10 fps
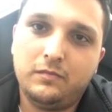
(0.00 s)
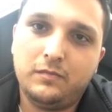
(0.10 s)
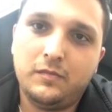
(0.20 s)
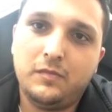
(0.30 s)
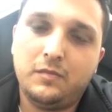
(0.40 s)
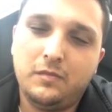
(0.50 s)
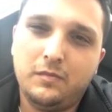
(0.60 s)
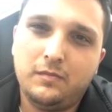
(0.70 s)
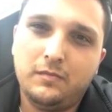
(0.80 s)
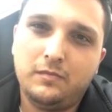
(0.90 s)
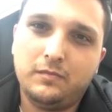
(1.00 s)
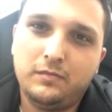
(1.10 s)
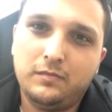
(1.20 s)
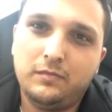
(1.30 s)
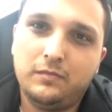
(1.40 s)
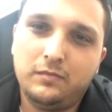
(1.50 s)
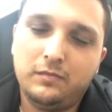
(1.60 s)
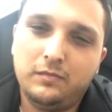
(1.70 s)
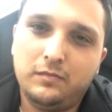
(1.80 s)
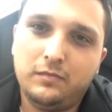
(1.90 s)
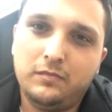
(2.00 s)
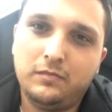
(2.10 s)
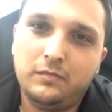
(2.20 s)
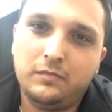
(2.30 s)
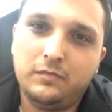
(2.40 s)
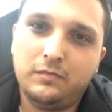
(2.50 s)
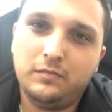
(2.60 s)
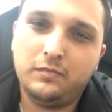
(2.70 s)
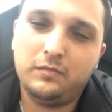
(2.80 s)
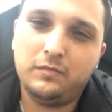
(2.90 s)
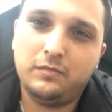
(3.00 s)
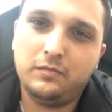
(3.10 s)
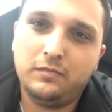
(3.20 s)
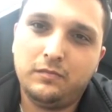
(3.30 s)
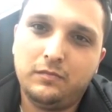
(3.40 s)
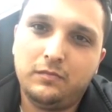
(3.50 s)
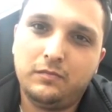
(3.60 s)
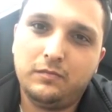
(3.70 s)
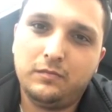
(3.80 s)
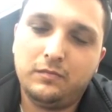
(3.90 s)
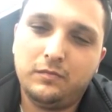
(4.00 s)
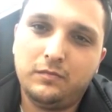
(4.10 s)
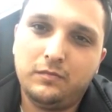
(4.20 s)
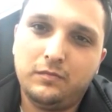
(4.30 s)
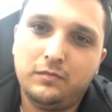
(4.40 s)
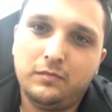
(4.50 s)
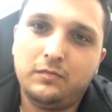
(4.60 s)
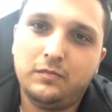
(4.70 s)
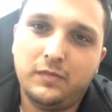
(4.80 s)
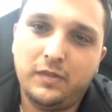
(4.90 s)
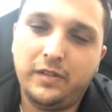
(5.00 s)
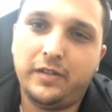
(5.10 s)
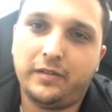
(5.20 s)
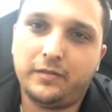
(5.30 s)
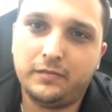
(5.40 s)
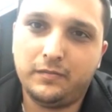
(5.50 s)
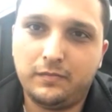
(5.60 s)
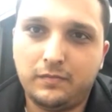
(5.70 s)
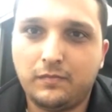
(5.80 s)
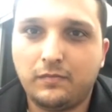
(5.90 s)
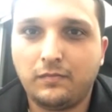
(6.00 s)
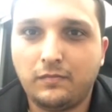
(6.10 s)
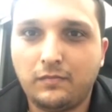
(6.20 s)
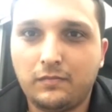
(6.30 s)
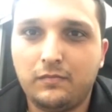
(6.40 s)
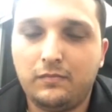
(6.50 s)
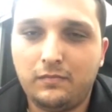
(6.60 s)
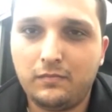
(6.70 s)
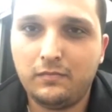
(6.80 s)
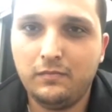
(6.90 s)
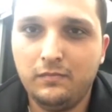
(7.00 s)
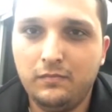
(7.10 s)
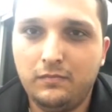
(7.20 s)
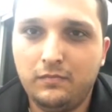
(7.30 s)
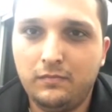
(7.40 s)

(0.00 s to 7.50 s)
This person isn't speaking.